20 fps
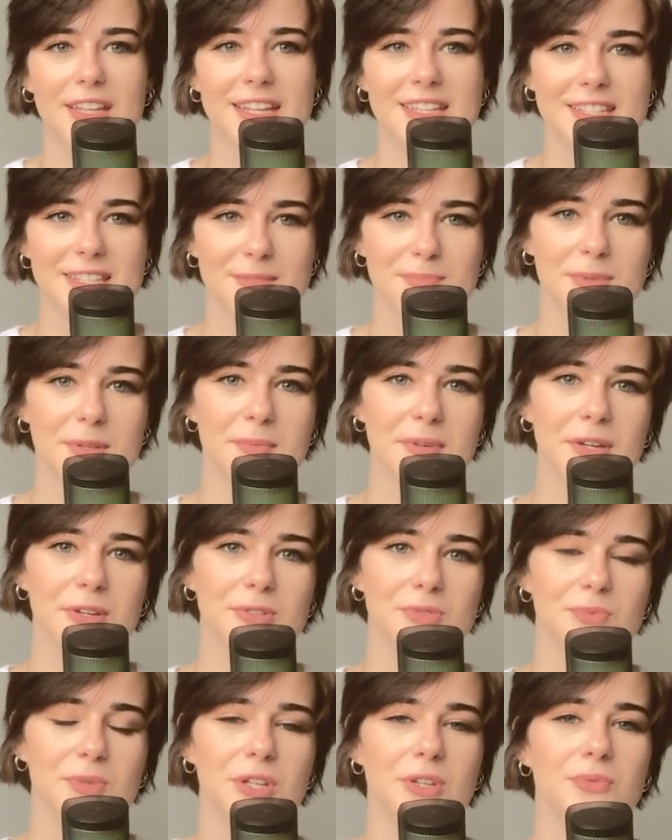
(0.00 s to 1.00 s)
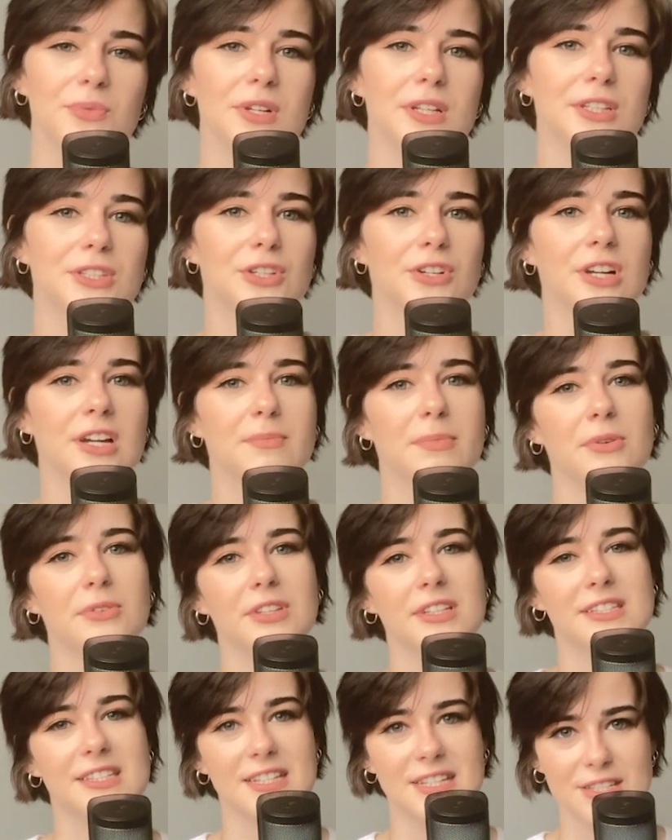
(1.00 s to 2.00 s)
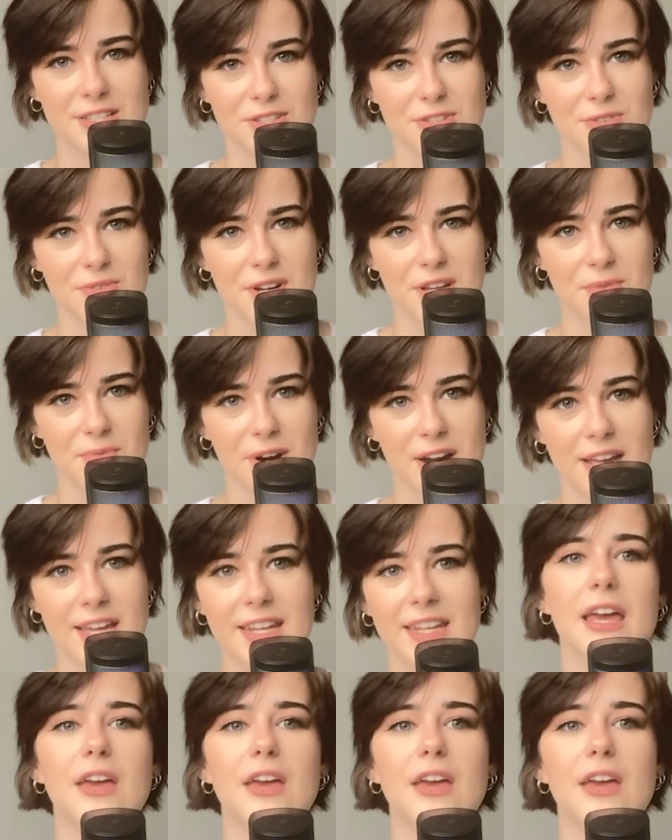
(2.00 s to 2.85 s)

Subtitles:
is simply because we don't really talk about its history, right?